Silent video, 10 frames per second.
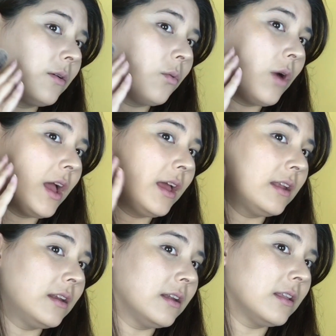
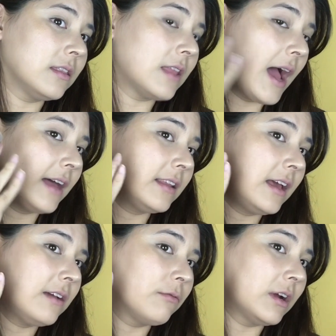when the
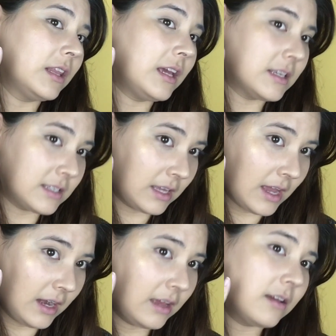highlight really isn't
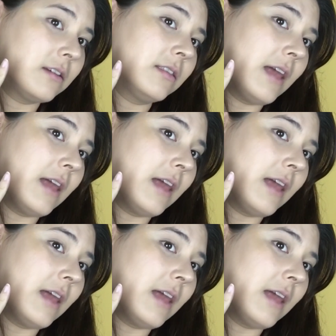getting